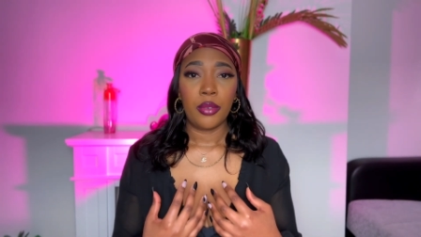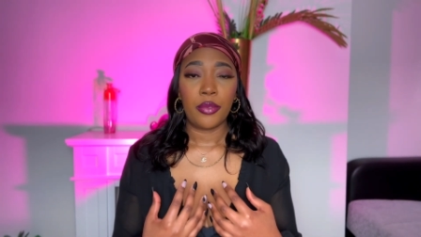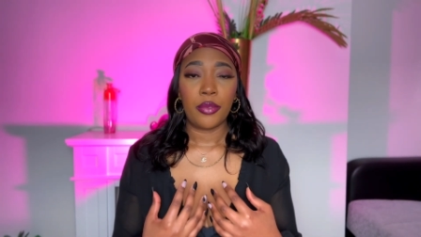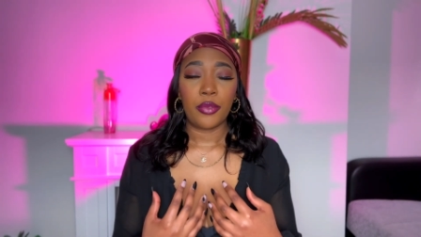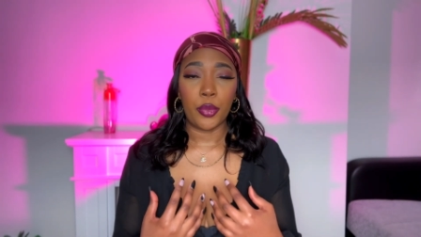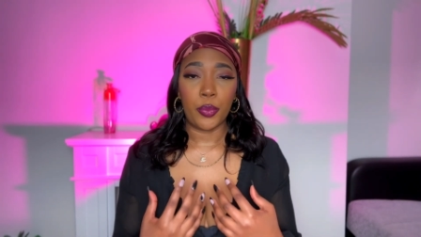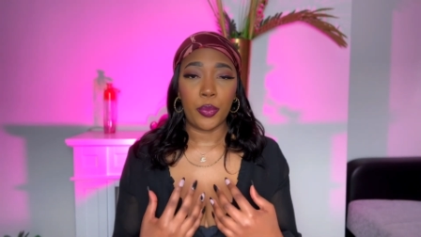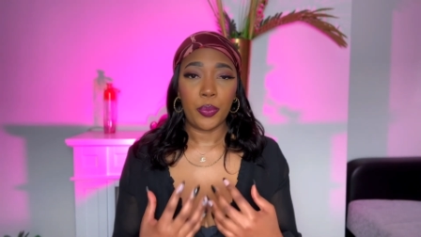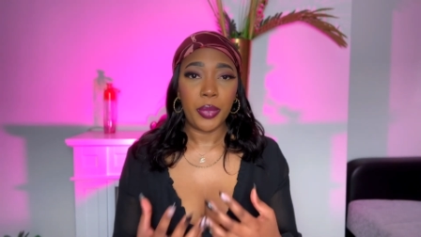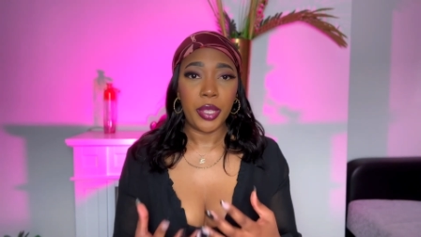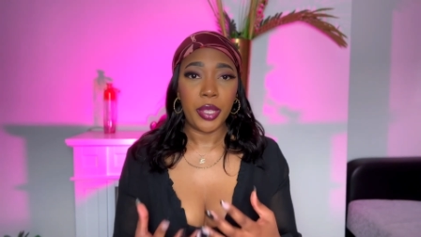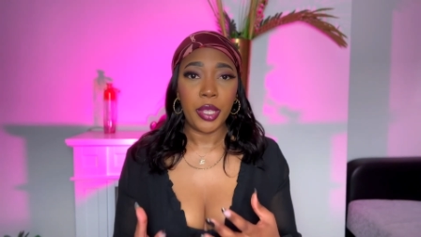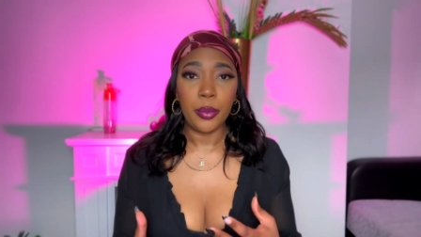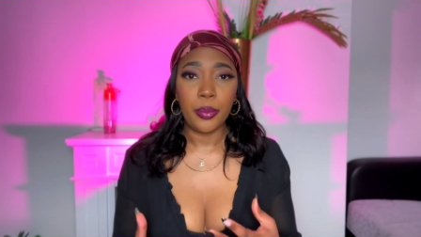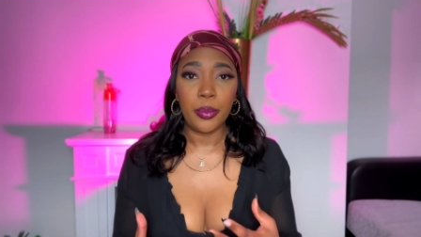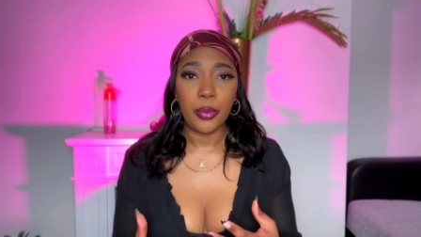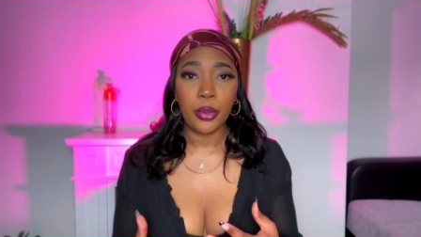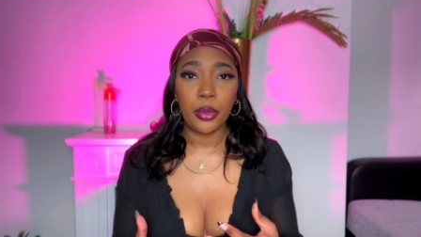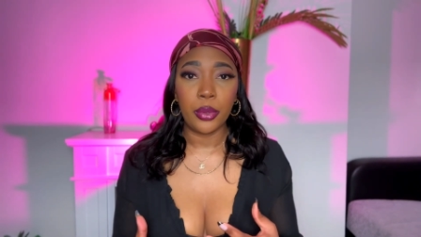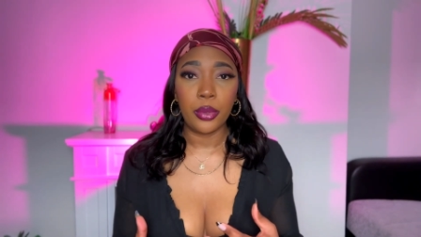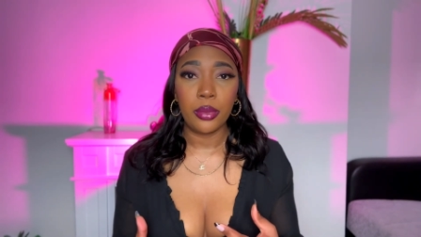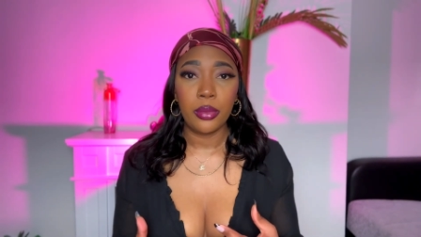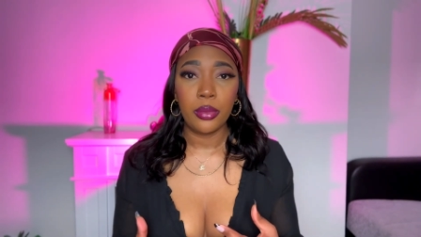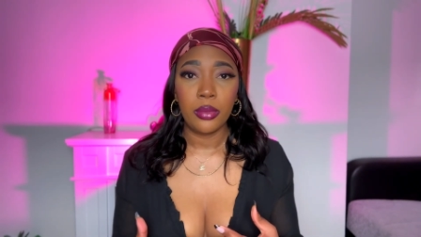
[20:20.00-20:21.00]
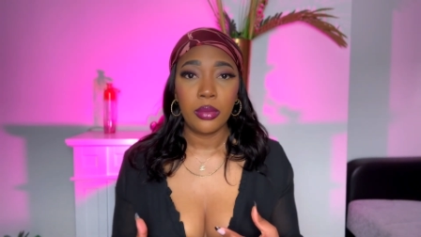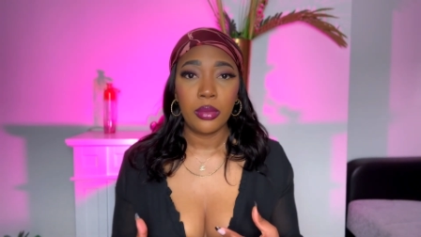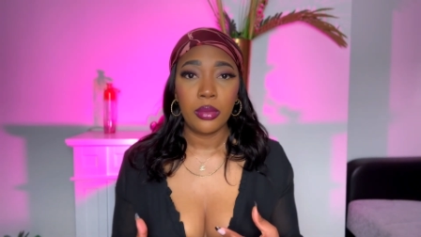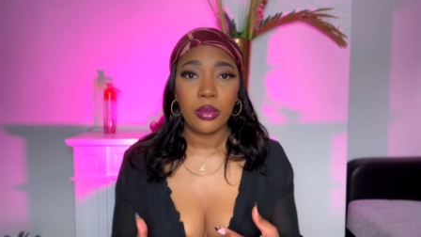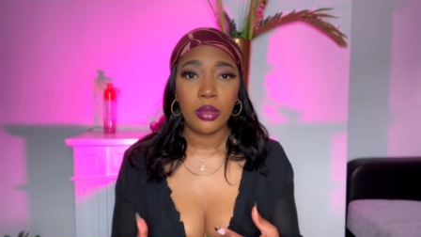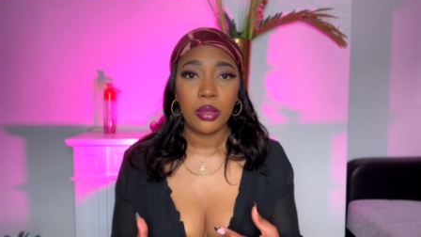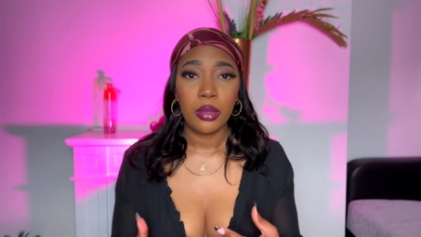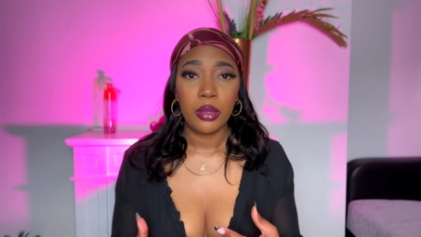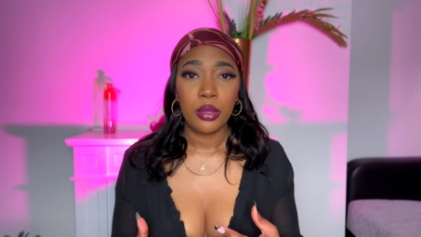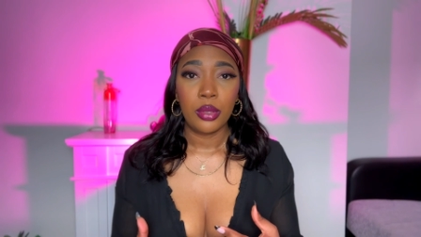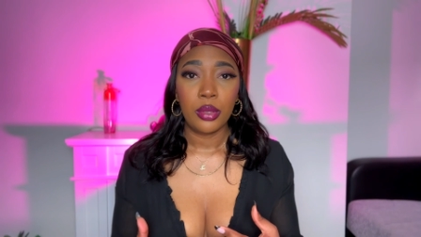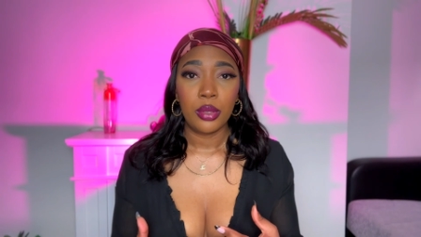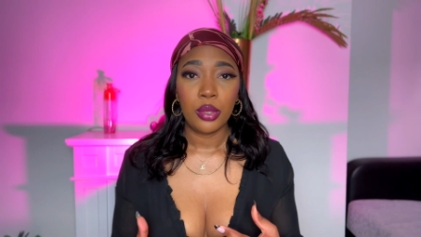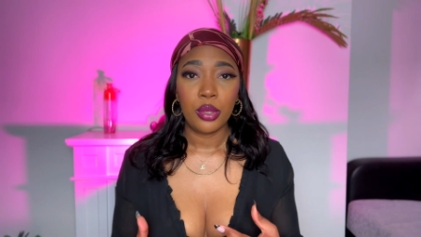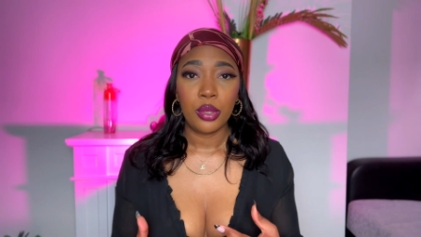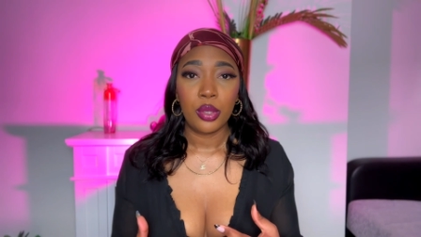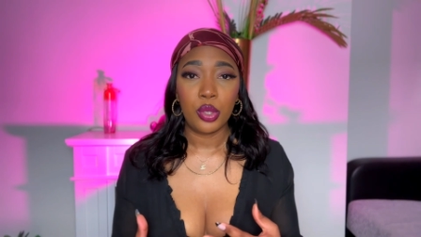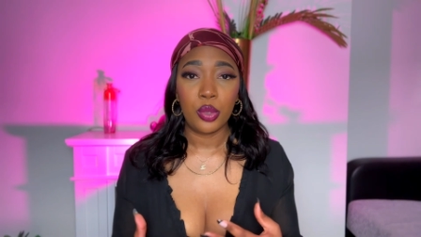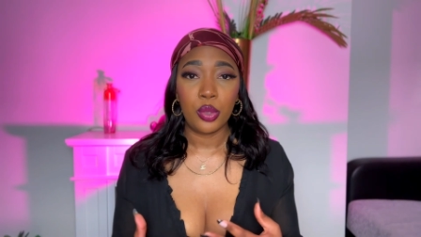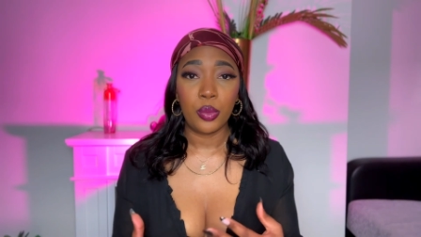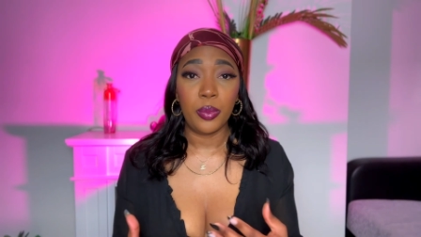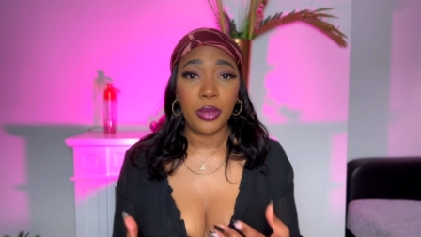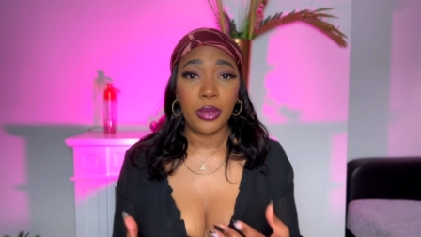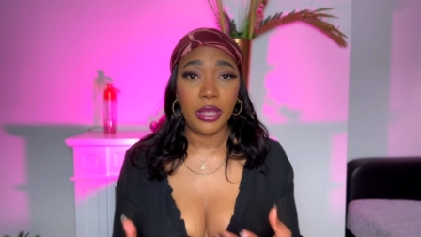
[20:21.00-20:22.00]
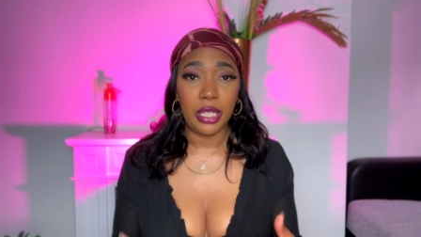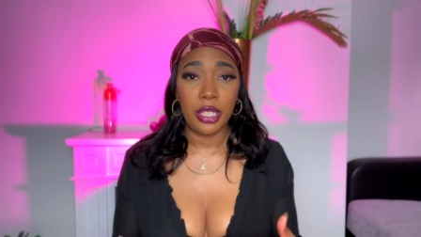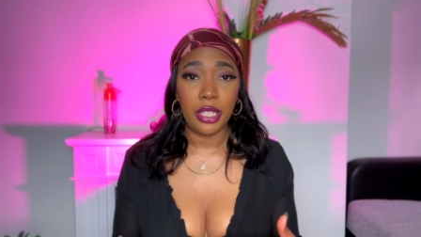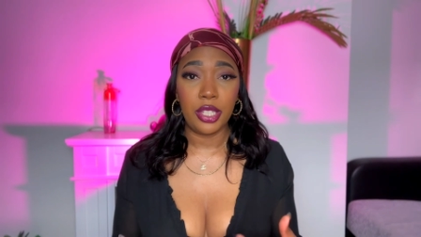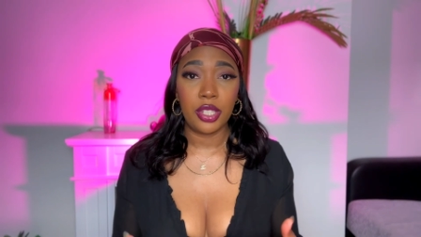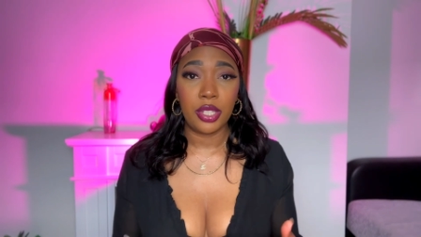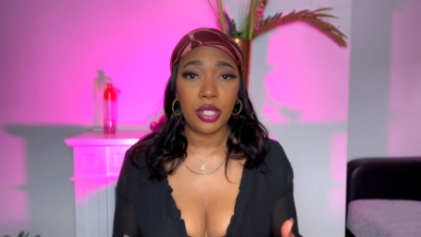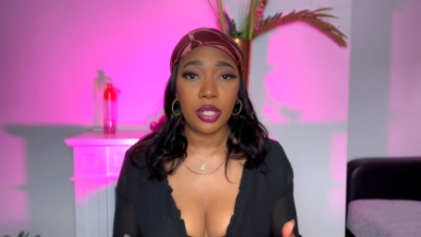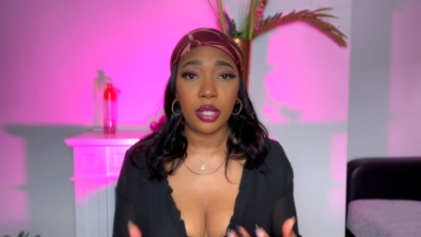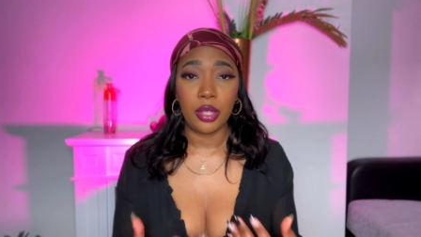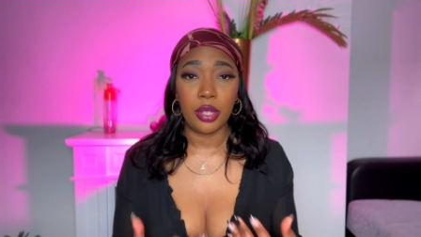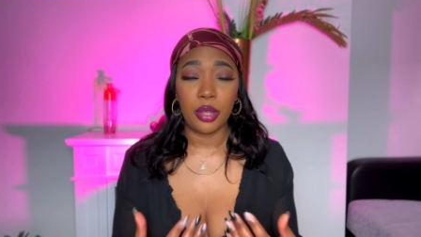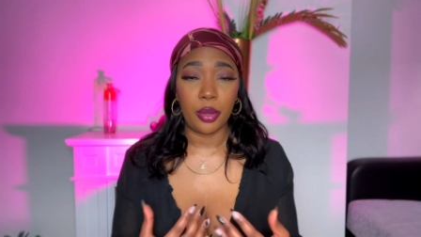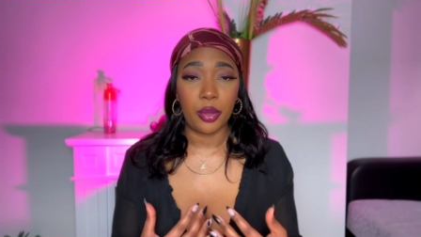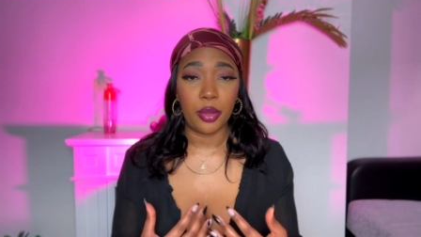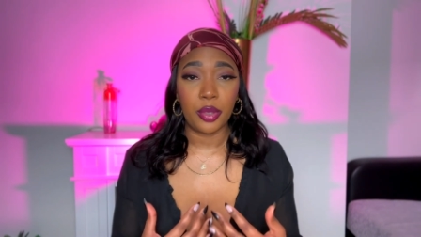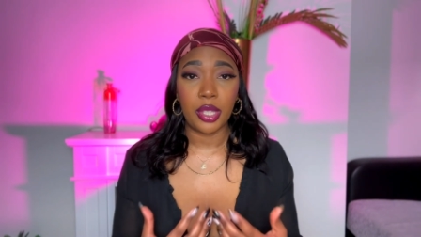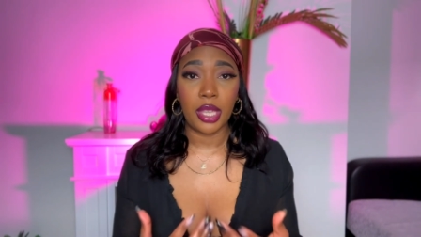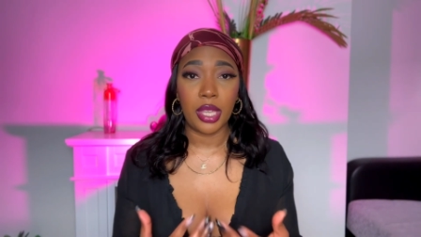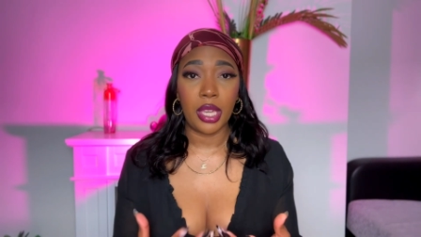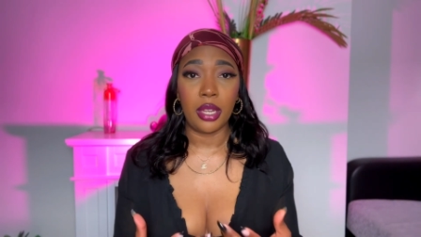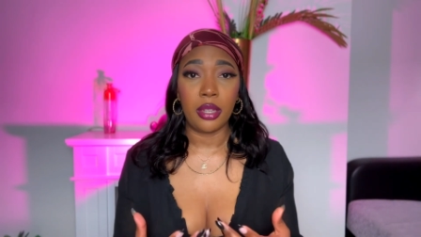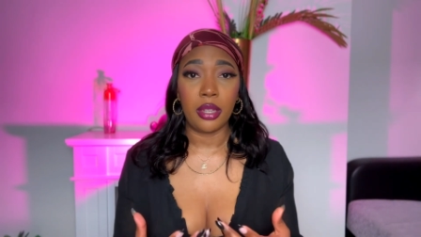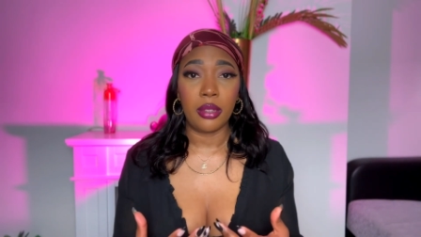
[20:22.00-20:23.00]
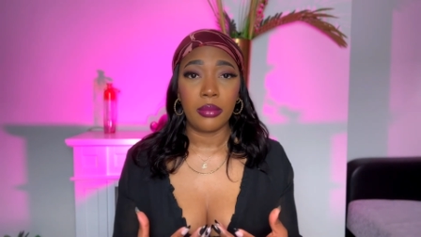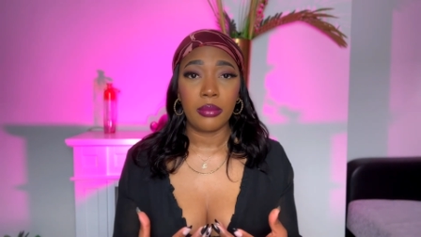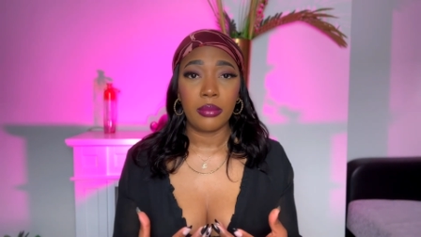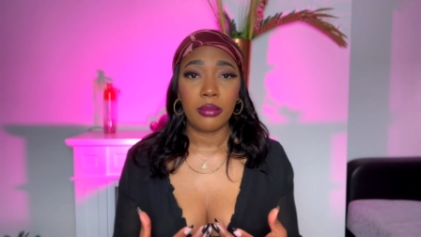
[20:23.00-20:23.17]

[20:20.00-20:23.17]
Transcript: for people to bleach their skin.